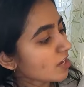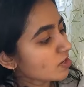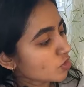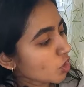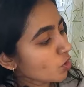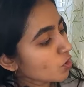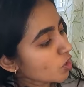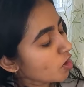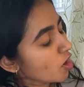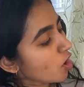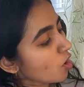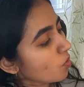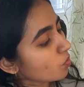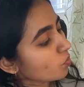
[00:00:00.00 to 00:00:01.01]
don't
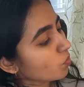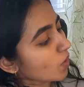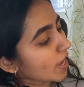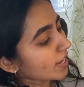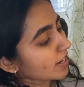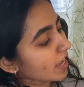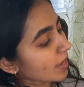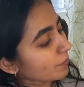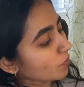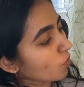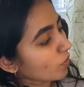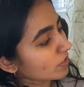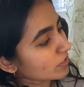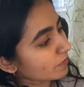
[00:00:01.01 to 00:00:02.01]
know when I'm
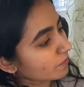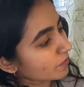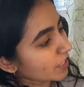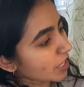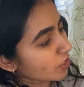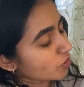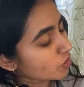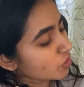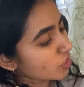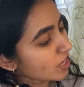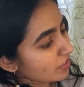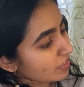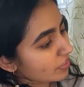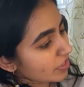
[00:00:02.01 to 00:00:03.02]
going to finish
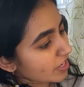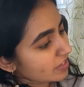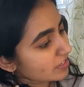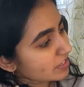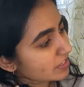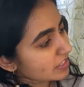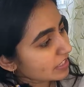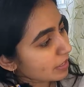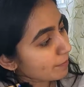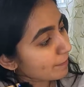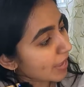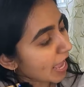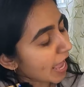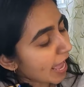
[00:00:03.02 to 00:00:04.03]
this
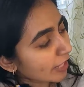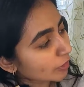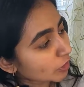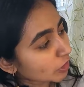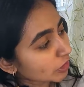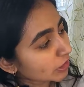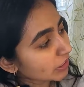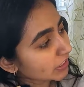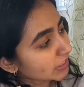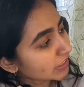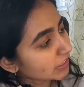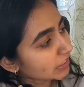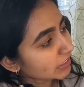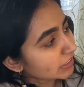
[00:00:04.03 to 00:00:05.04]
pattern.
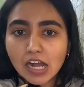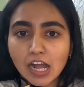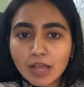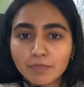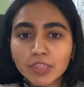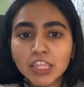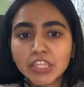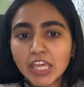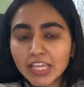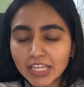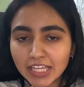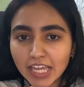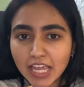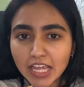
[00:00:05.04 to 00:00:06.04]
I'm
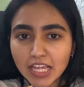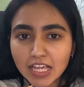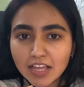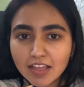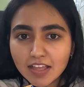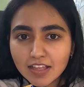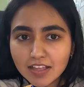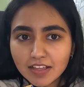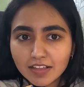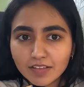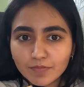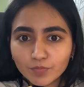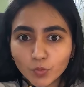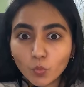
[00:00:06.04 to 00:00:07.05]
thinking
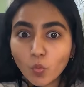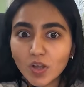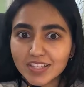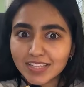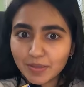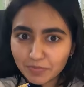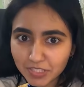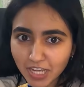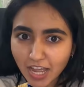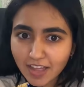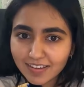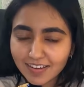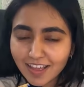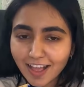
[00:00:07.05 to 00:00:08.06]
once I'm
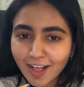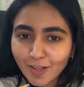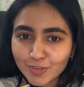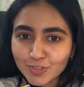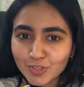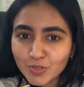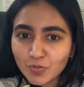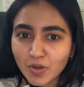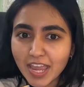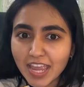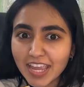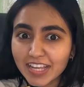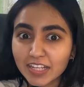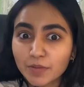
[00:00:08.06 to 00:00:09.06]
done, I'll do
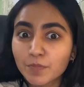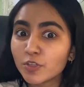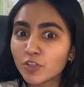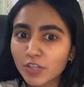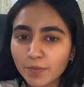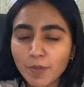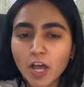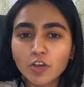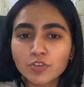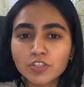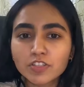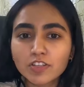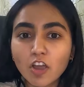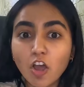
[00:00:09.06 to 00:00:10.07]
a community
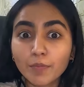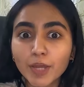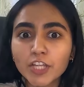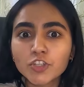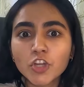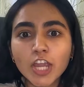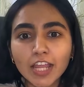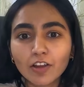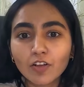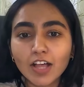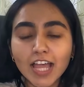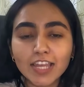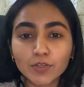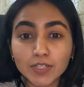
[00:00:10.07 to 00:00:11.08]
post on my channel
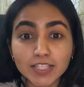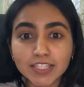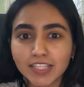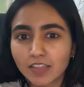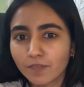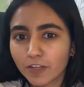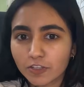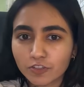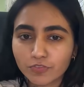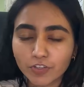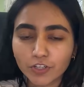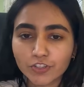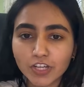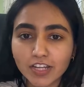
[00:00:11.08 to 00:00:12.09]
and you can see the finished
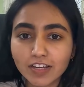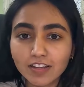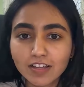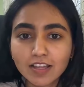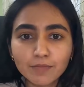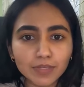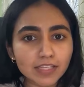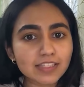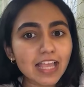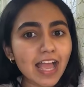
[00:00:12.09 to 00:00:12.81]
version because